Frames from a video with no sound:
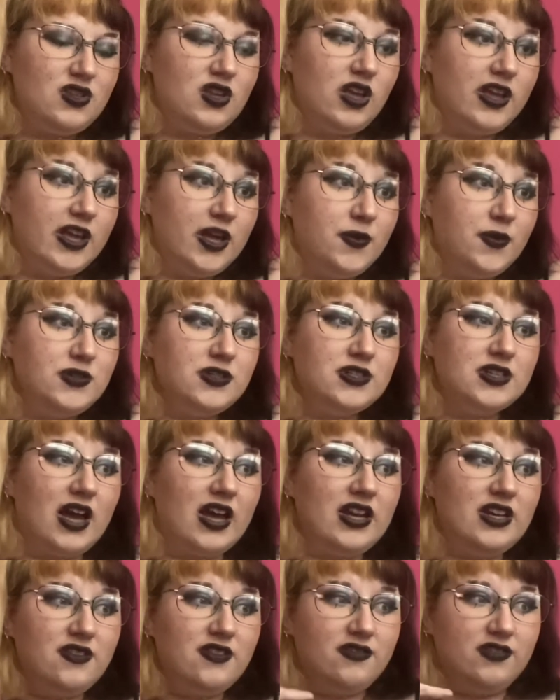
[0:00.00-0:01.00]
it was
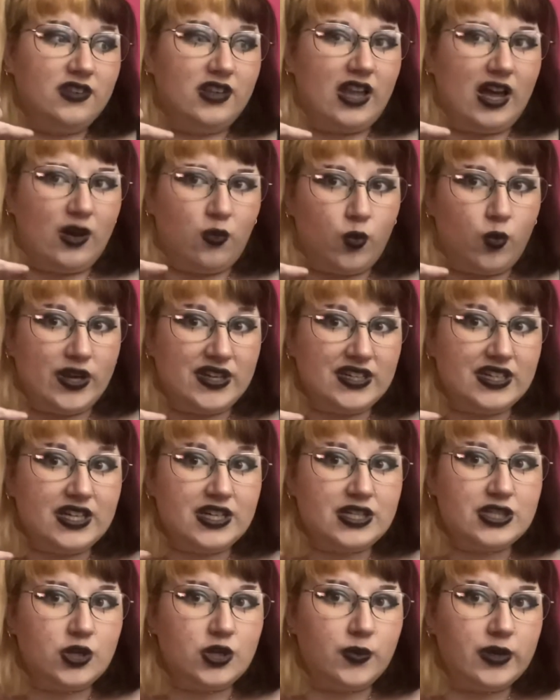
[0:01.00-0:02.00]
kind of windy,
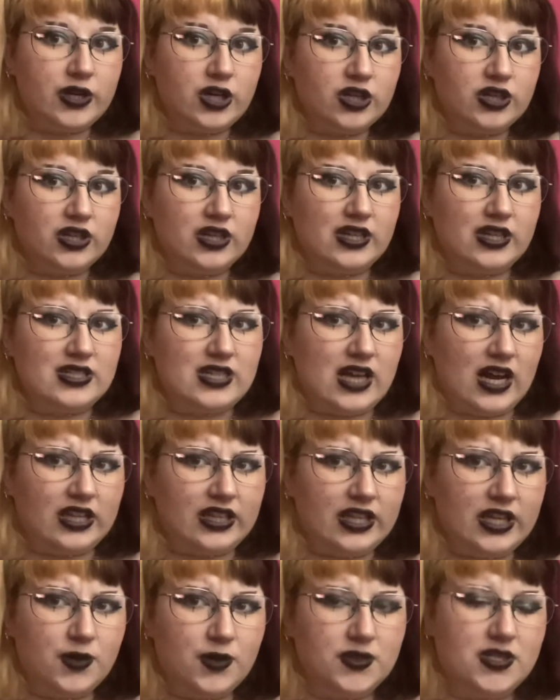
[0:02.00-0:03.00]
so we couldn't
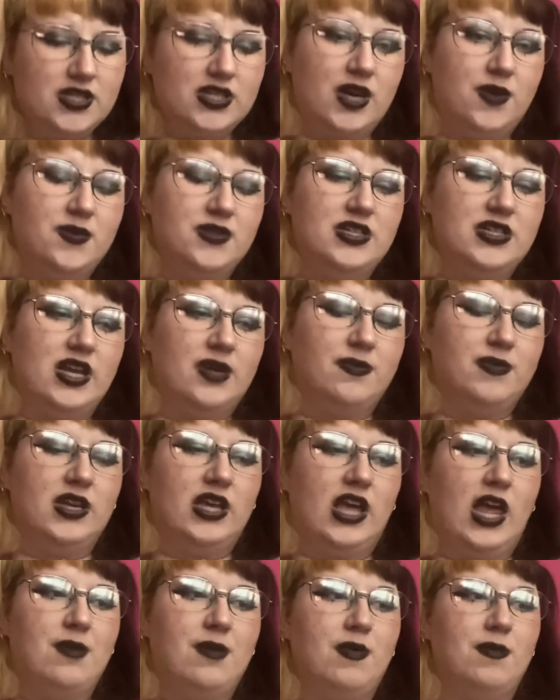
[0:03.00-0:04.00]
exactly hear what this guy was saying, but he
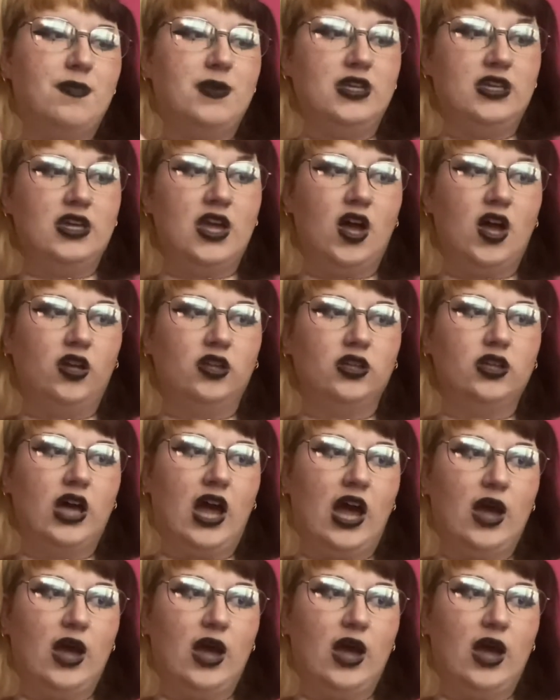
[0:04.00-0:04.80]
came up and yelled. I